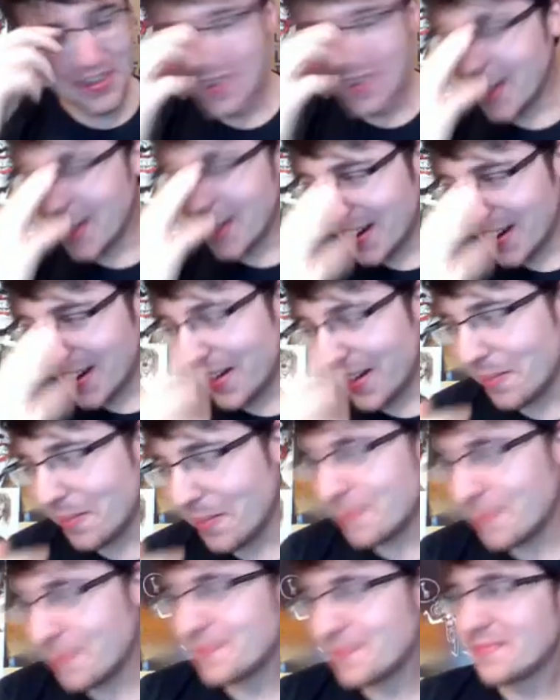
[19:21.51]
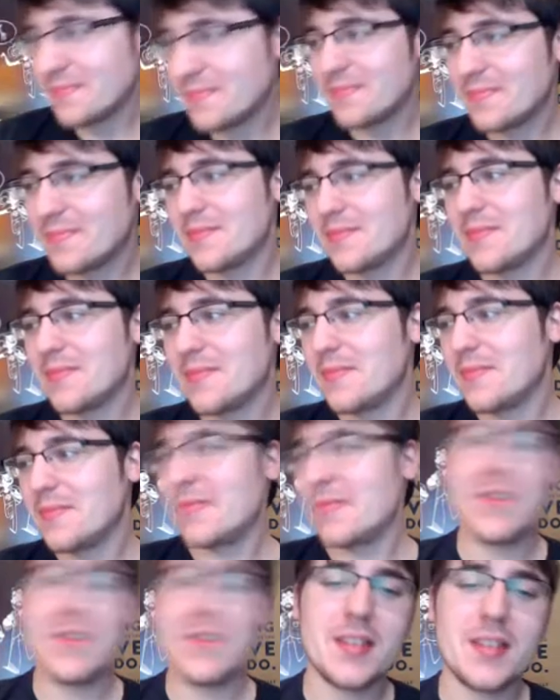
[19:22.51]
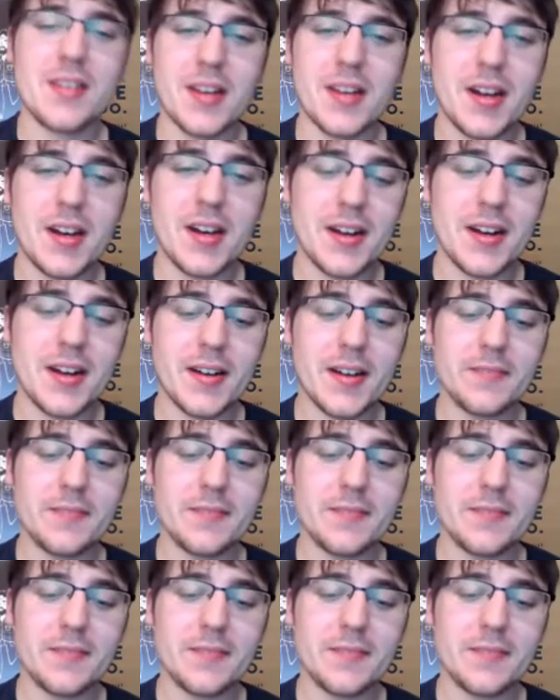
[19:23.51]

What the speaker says: So we're